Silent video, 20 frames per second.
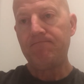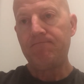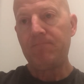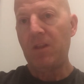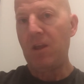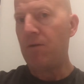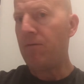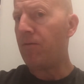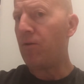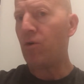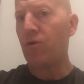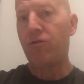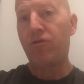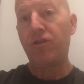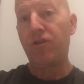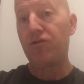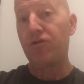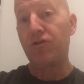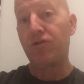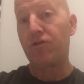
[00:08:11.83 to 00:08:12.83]
folks
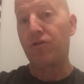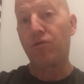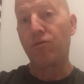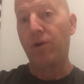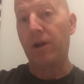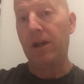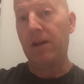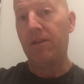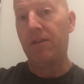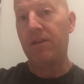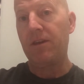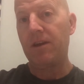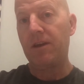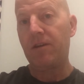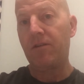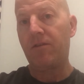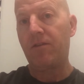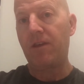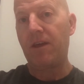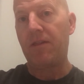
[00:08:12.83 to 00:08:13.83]
that just grade
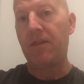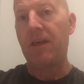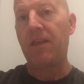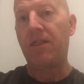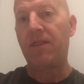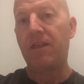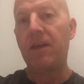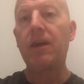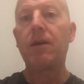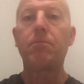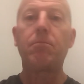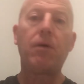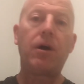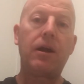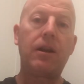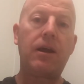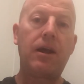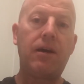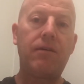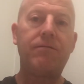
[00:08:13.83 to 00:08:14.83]
things that they think
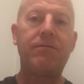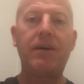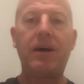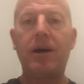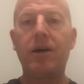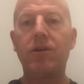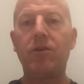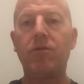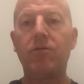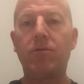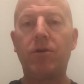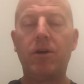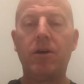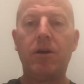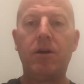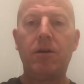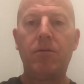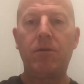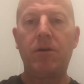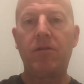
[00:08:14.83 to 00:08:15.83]
might have value,
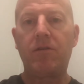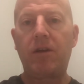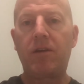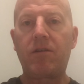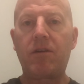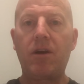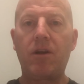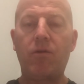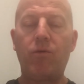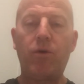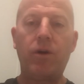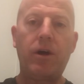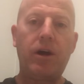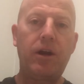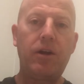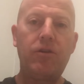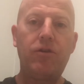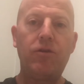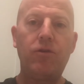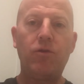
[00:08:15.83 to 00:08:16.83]
because that's kind of what
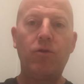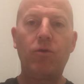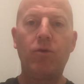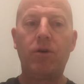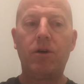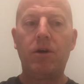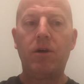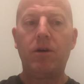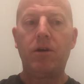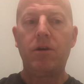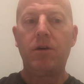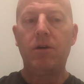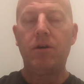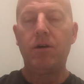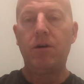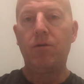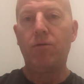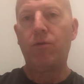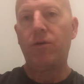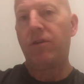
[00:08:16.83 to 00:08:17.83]
I do,
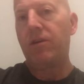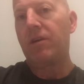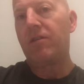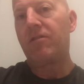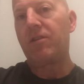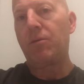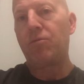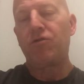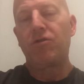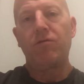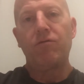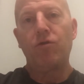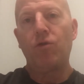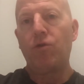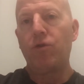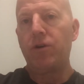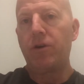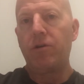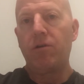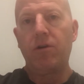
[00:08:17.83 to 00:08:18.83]
with the exception of
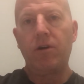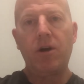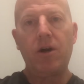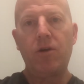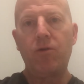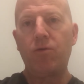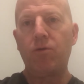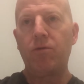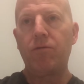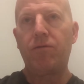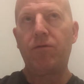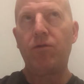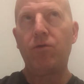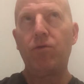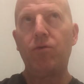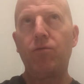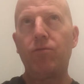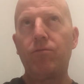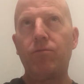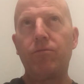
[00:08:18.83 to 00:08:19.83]
Nolan Arenado and a
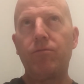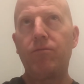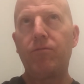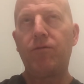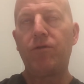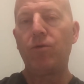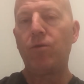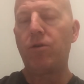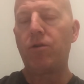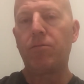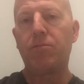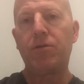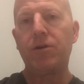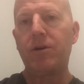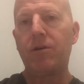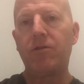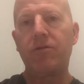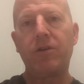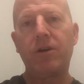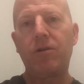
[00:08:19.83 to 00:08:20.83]
few other
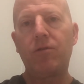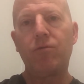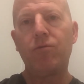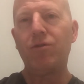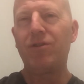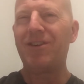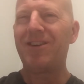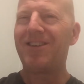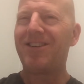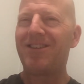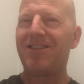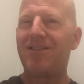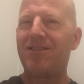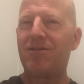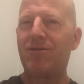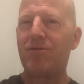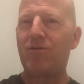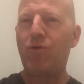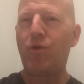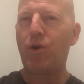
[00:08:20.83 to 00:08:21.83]
players. I don't really
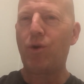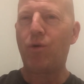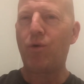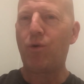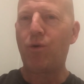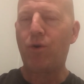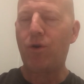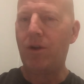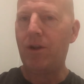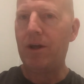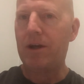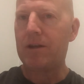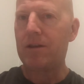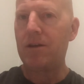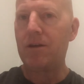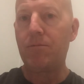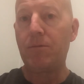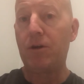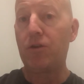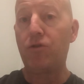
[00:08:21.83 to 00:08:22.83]
quote-unquote collect
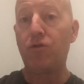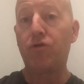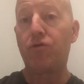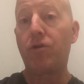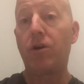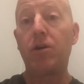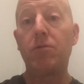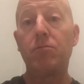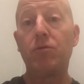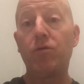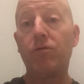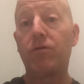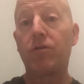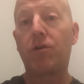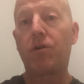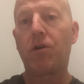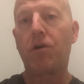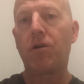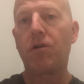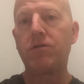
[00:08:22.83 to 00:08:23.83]
them. I do try to move the
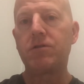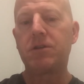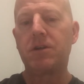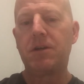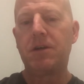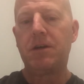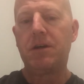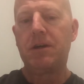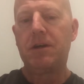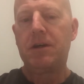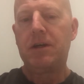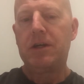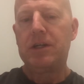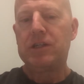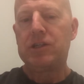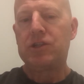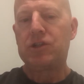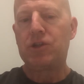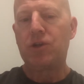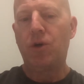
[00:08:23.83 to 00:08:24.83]
cards.
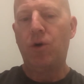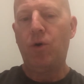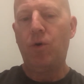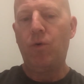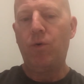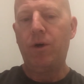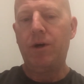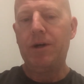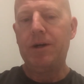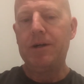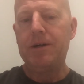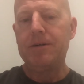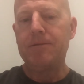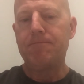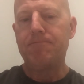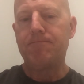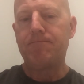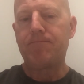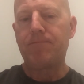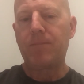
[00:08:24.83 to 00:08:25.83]

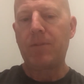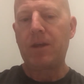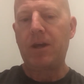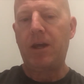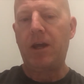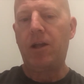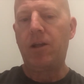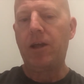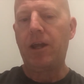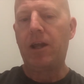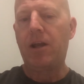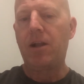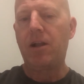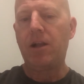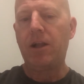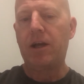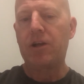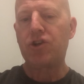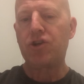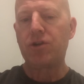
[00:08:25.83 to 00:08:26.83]
So LA
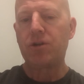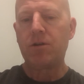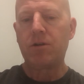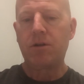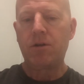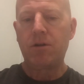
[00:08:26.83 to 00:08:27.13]
Collector